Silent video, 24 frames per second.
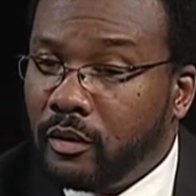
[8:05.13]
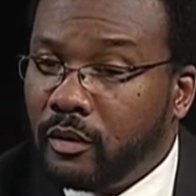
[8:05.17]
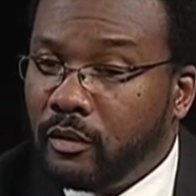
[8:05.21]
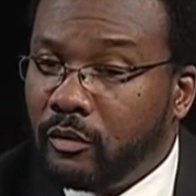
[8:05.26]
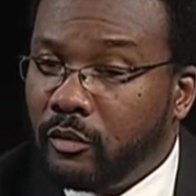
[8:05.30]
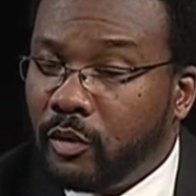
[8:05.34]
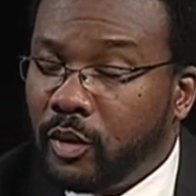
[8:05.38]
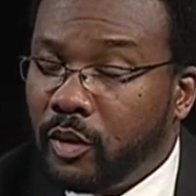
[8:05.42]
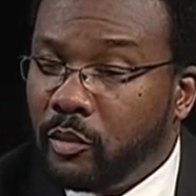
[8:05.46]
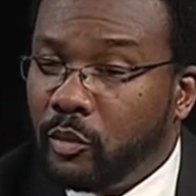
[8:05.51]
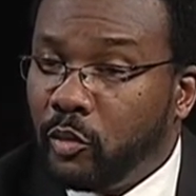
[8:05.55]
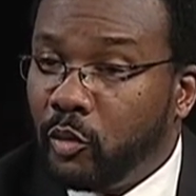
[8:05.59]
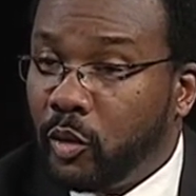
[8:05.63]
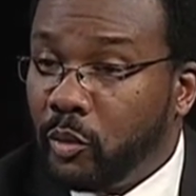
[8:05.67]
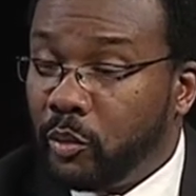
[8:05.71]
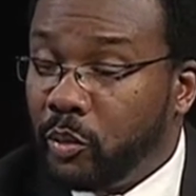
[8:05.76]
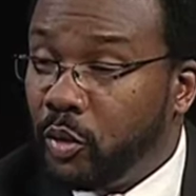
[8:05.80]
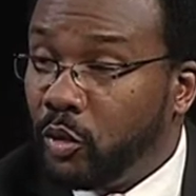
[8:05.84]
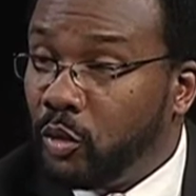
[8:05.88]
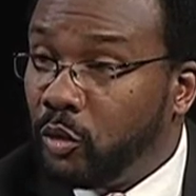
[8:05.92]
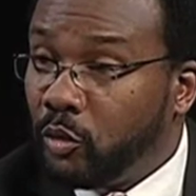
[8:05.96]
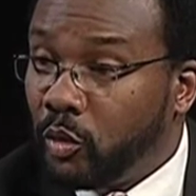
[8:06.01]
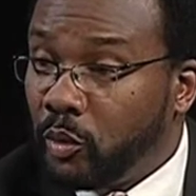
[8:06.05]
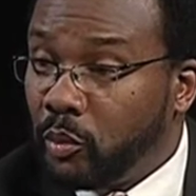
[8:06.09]
We
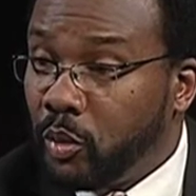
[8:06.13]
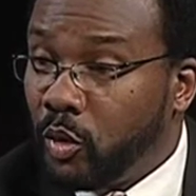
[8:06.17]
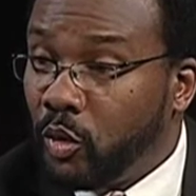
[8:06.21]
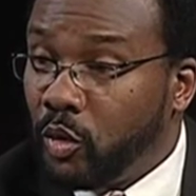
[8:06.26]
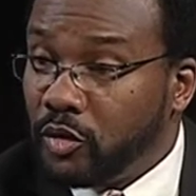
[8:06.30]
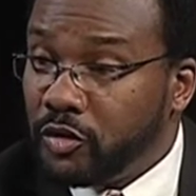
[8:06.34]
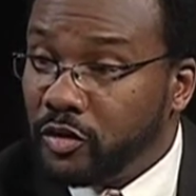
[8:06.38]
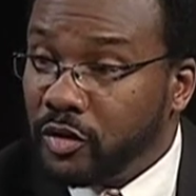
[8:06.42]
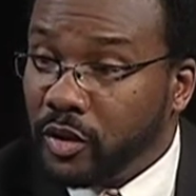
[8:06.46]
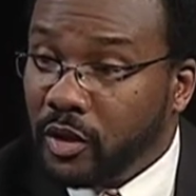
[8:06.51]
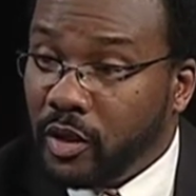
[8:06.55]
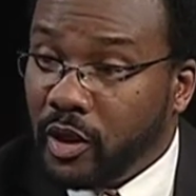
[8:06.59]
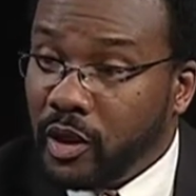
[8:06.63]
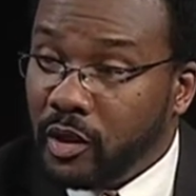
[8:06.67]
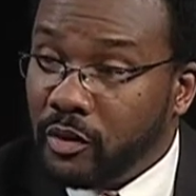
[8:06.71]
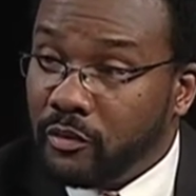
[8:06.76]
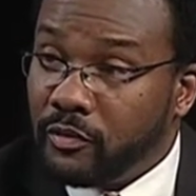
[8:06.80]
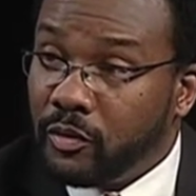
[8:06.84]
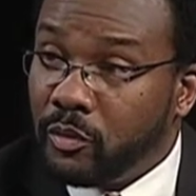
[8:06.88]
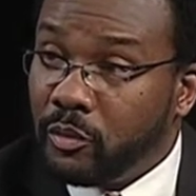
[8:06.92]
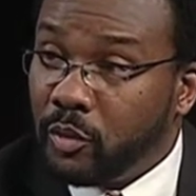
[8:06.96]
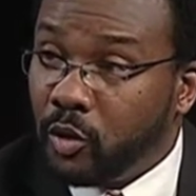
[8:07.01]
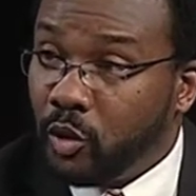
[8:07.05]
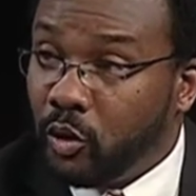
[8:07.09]
pull reports together
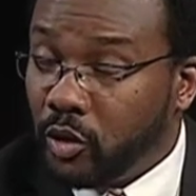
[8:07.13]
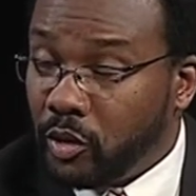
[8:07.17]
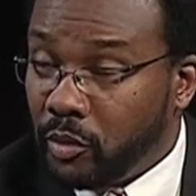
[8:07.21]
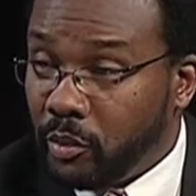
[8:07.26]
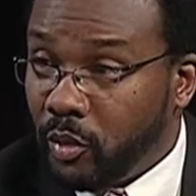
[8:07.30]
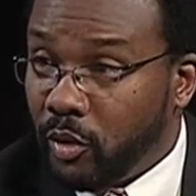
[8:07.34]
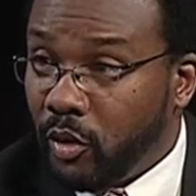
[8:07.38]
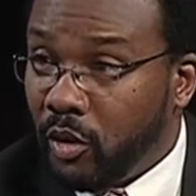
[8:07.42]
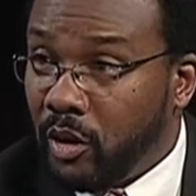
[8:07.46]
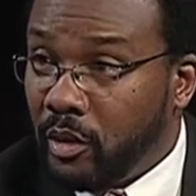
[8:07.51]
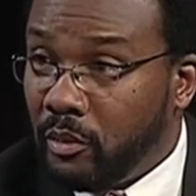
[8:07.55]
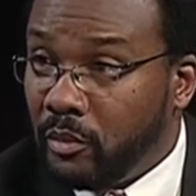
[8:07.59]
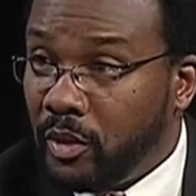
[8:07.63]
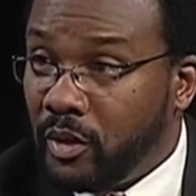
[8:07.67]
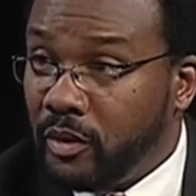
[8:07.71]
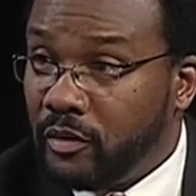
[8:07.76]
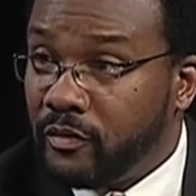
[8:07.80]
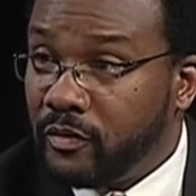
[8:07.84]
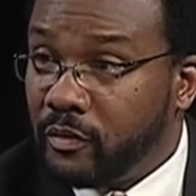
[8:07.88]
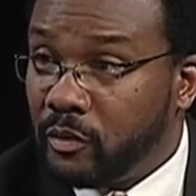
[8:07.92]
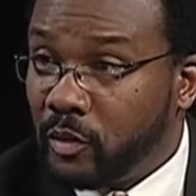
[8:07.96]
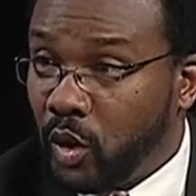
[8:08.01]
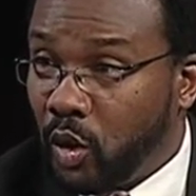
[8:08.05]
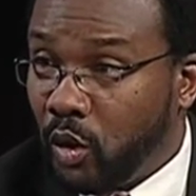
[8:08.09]
from your department,
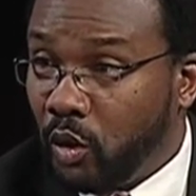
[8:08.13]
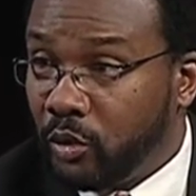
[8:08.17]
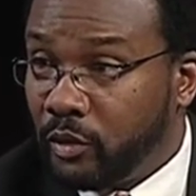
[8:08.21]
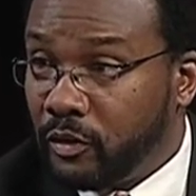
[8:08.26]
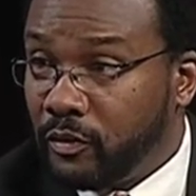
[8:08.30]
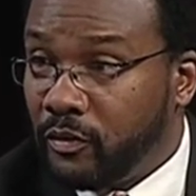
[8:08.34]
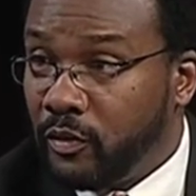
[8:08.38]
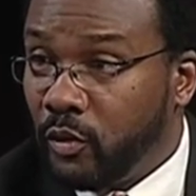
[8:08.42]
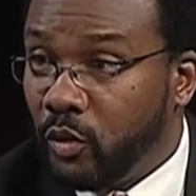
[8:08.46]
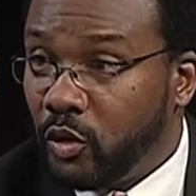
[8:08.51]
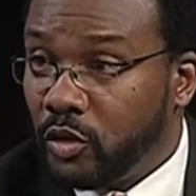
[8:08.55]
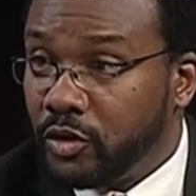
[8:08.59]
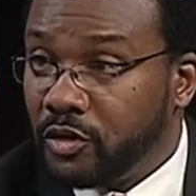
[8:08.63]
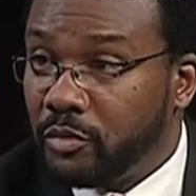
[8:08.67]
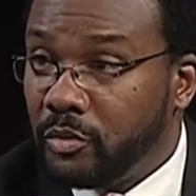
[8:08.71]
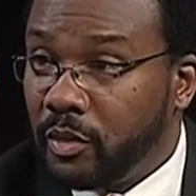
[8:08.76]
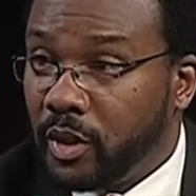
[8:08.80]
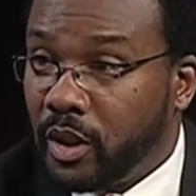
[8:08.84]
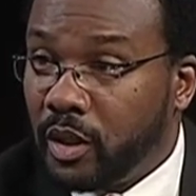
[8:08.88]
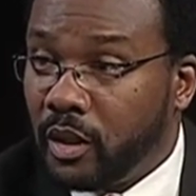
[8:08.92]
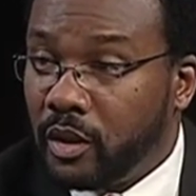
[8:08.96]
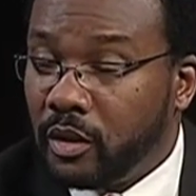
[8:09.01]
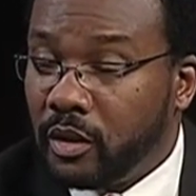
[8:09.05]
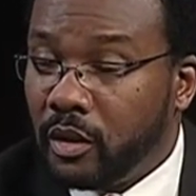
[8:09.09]
from code
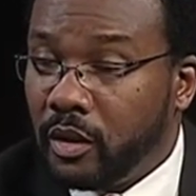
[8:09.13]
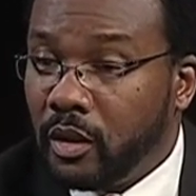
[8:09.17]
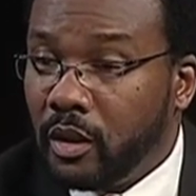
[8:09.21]
enforcement,